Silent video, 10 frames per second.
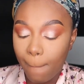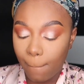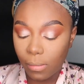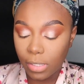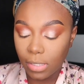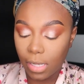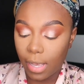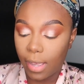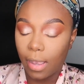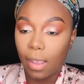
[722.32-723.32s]
I'm just
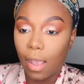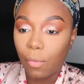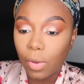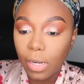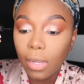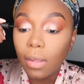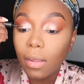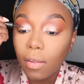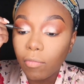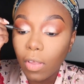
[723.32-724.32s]
like, I wonder
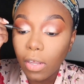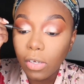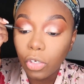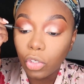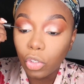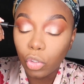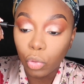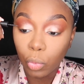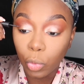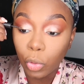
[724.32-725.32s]
if that is
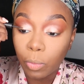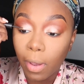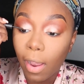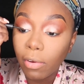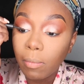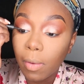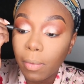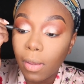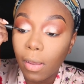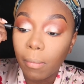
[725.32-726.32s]
true. But I
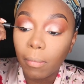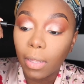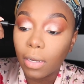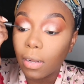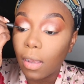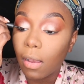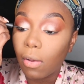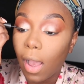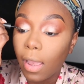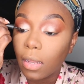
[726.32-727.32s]
remember a minute
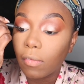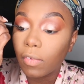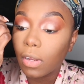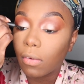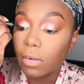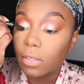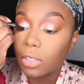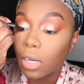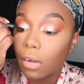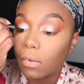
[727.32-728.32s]
ago, I had a video on this
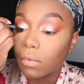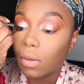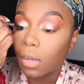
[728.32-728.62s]
channel.